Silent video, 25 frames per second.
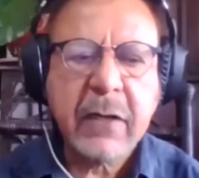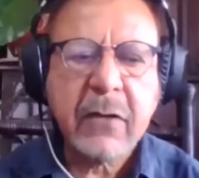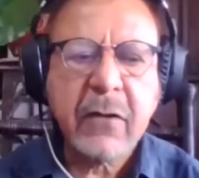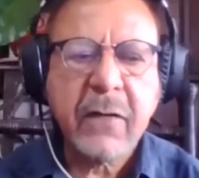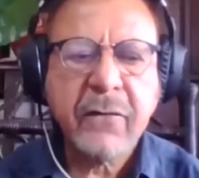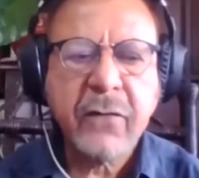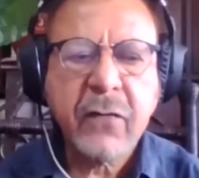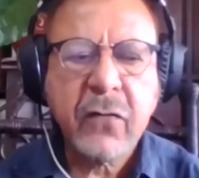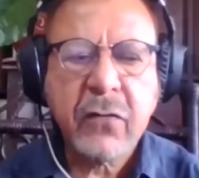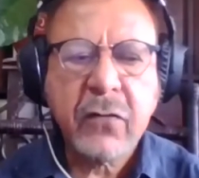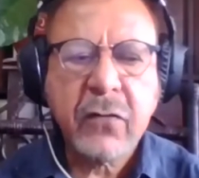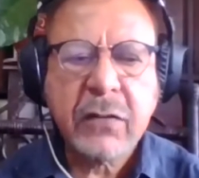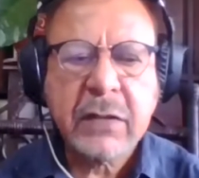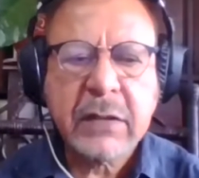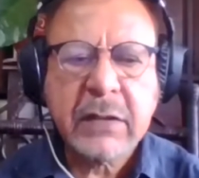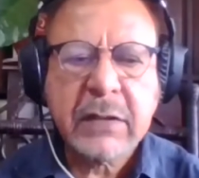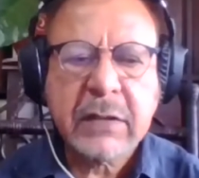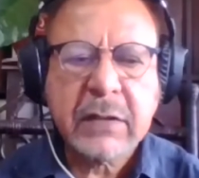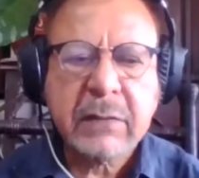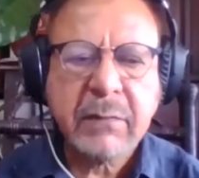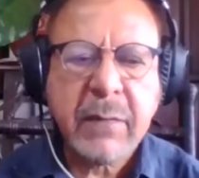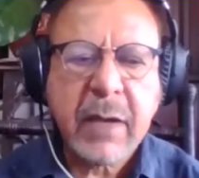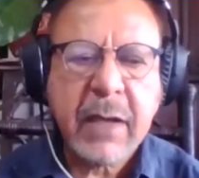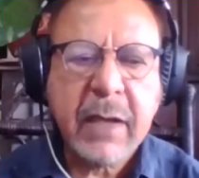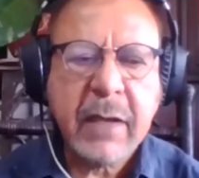Of course, this
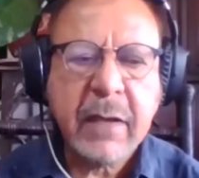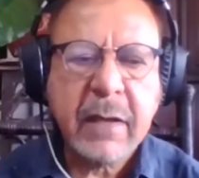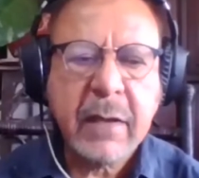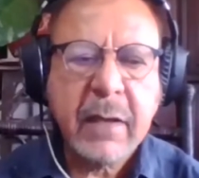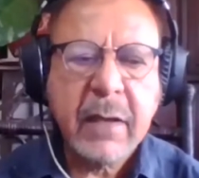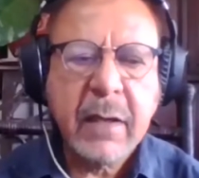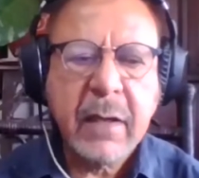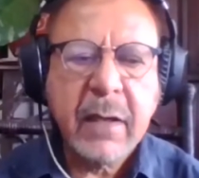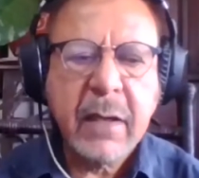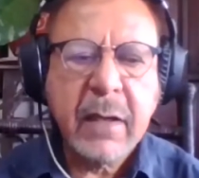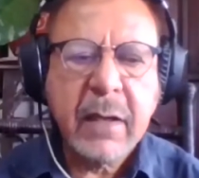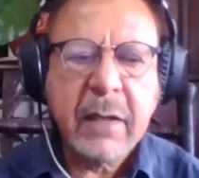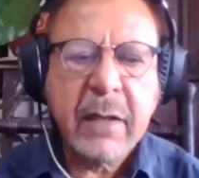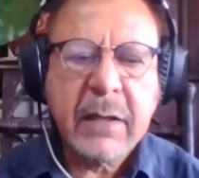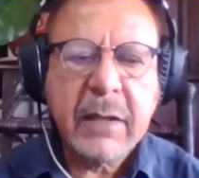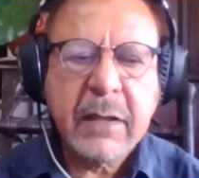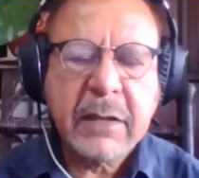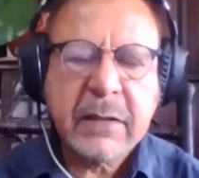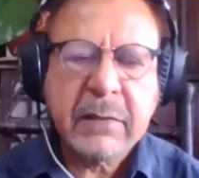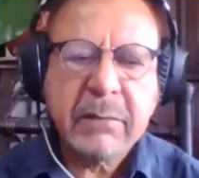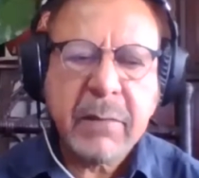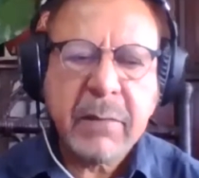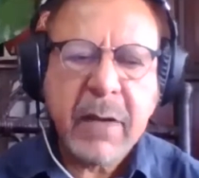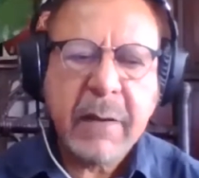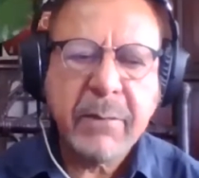is my this
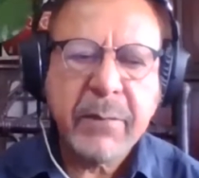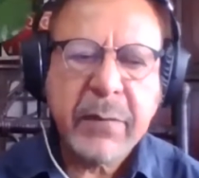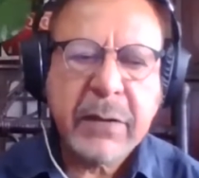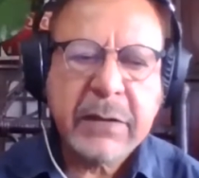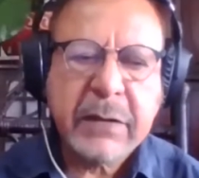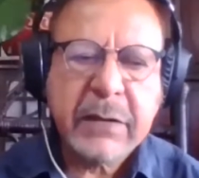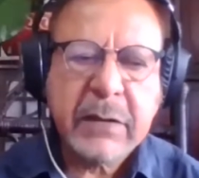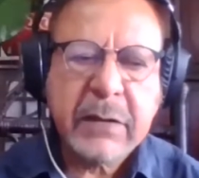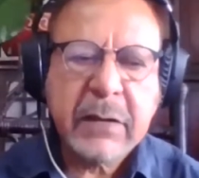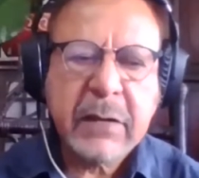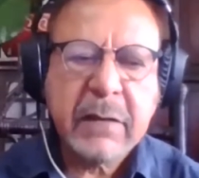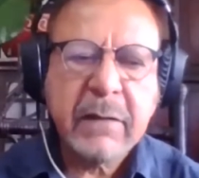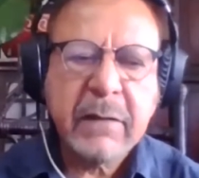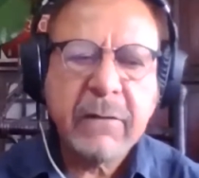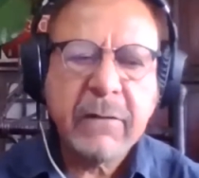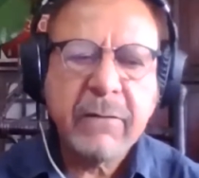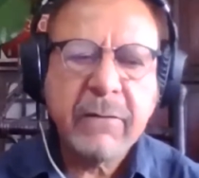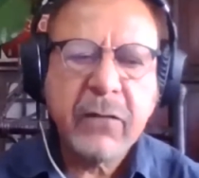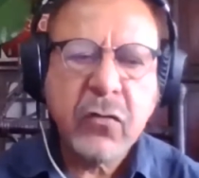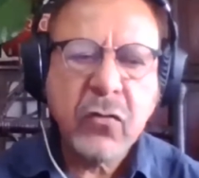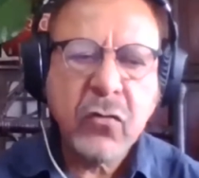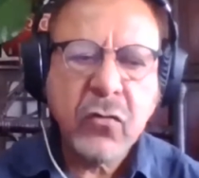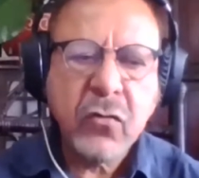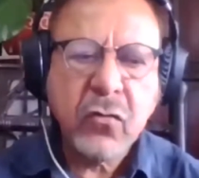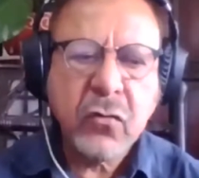is my personal
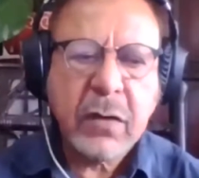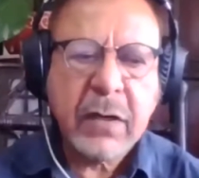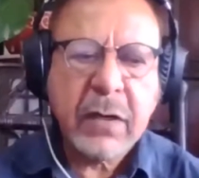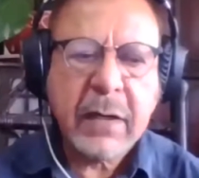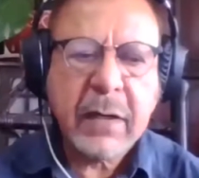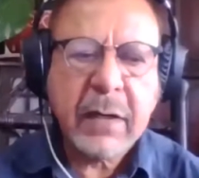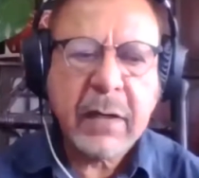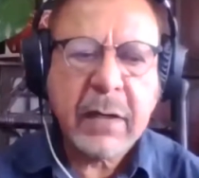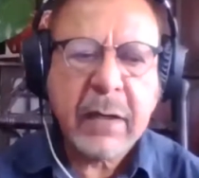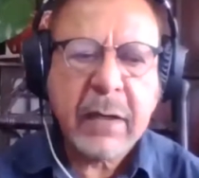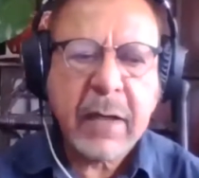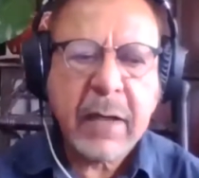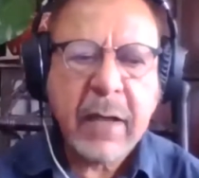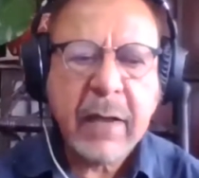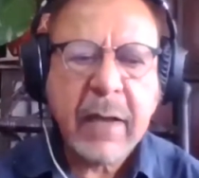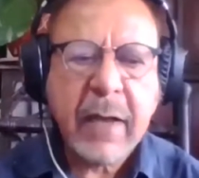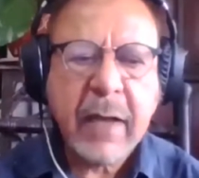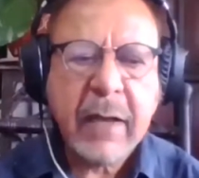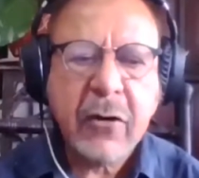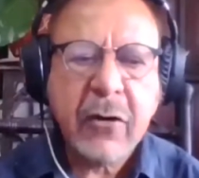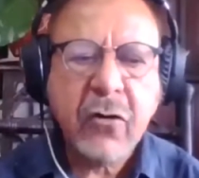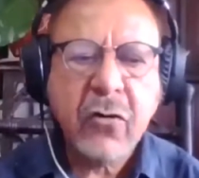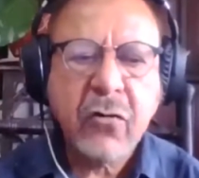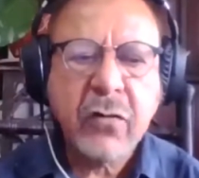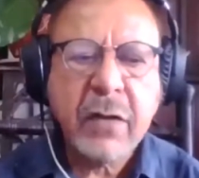view, and I, I
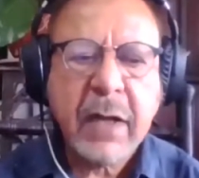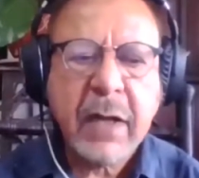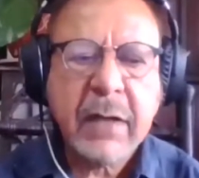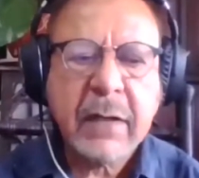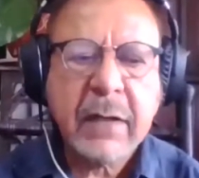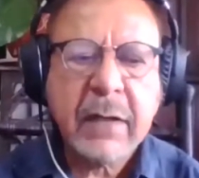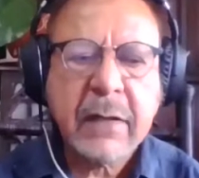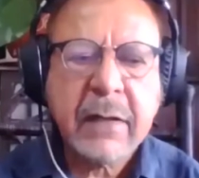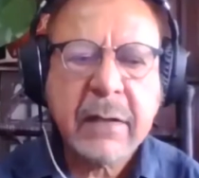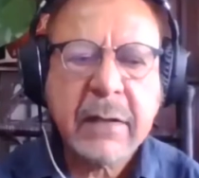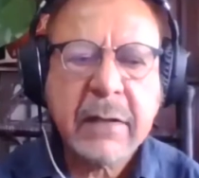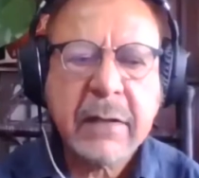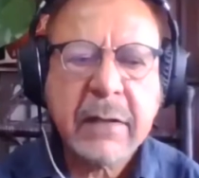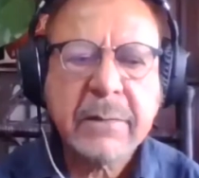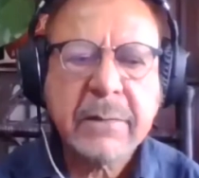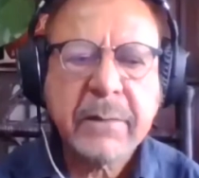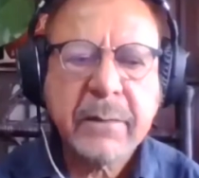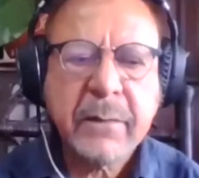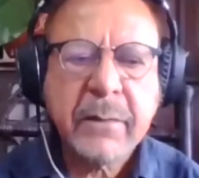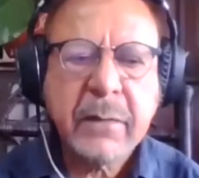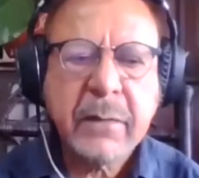know that uh,